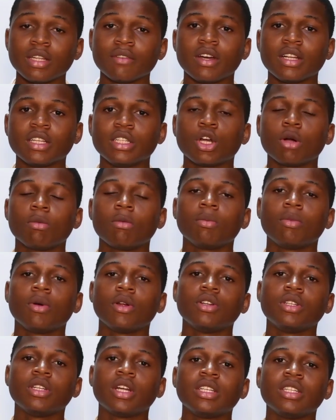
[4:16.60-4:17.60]
nerve and the common
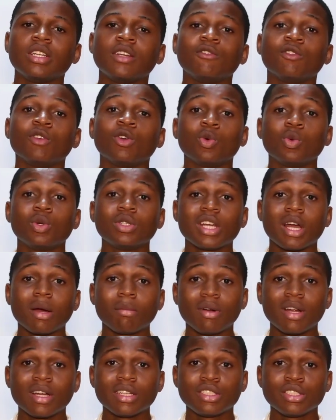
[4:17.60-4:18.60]
peroneal nerve, which are
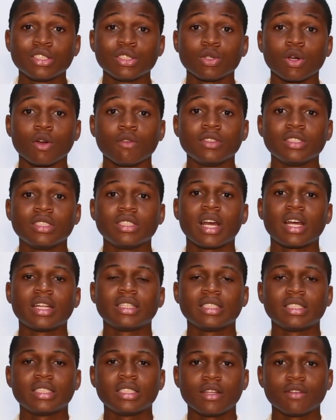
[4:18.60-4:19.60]
branches of the
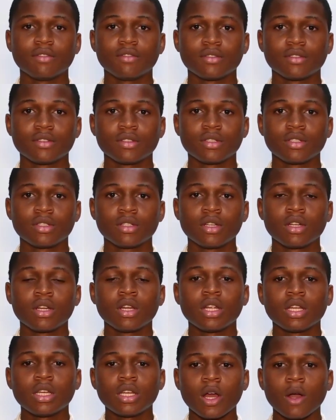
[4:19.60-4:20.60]
sciatic nerve.
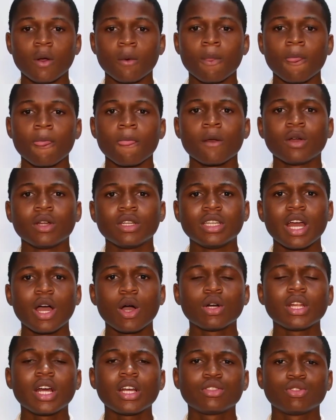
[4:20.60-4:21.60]
Now, there
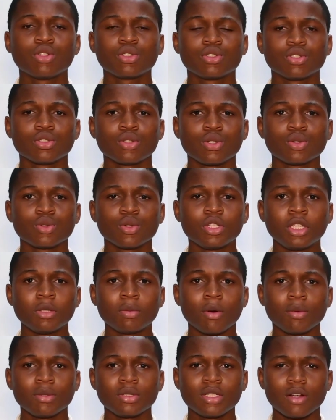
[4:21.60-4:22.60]
are other structures also in the
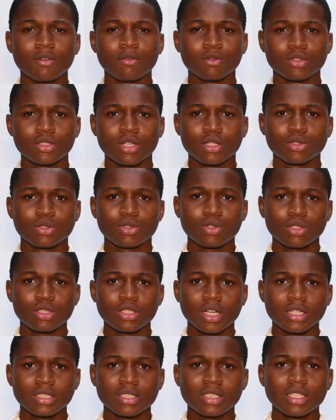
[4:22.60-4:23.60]
popliteal fossa, such
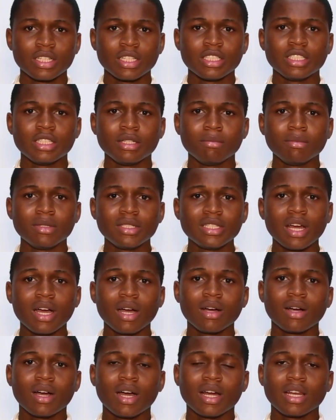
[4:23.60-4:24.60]
as the
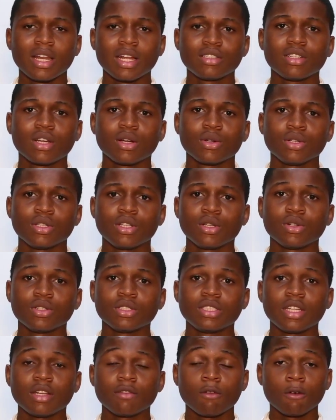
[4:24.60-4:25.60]
medial and lateral
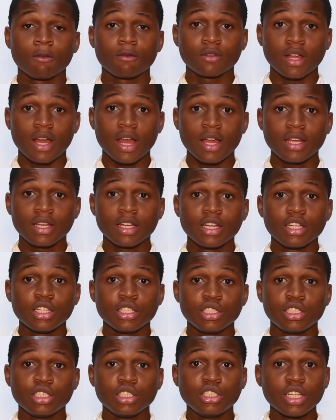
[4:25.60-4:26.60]
cutaneous nerve of thigh,
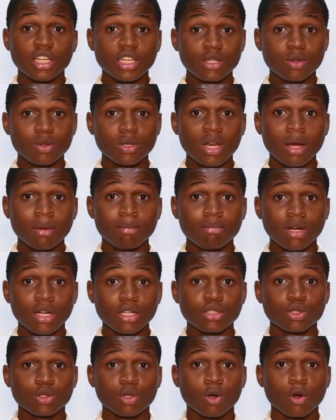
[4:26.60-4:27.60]
the genicular
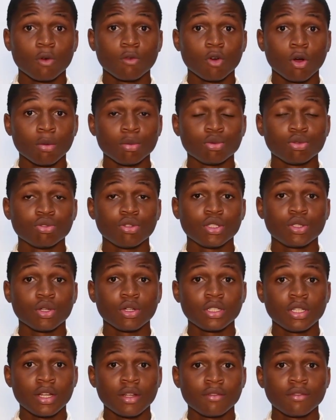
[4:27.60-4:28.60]
branch of obturator
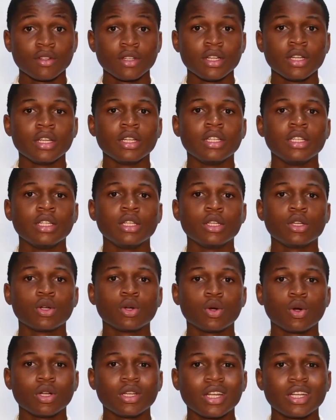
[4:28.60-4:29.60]
nerve, the
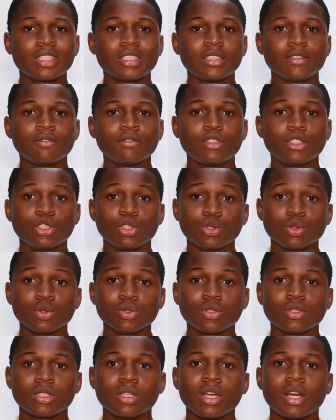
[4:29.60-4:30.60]
connective
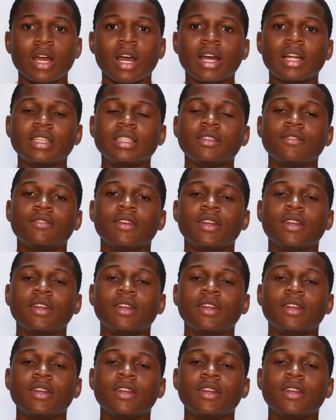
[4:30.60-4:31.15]
tissues, and